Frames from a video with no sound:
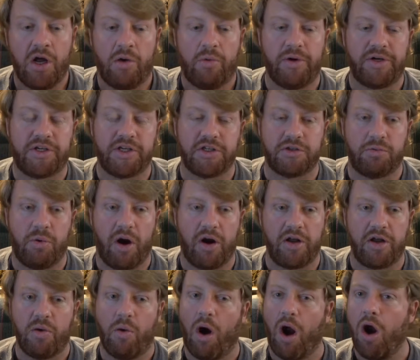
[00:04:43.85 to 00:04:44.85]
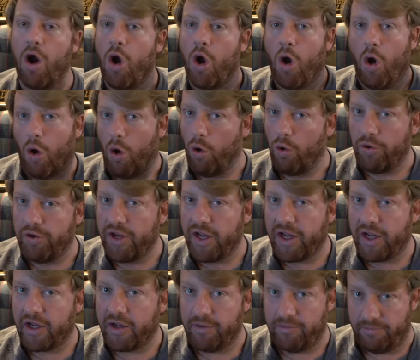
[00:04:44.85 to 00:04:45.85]
which is where you are
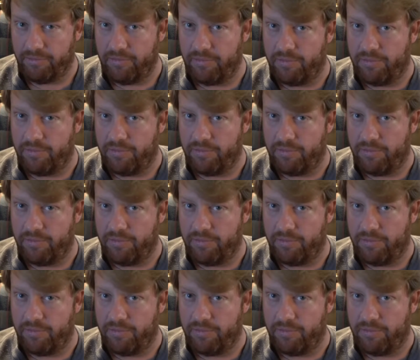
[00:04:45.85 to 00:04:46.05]
holding,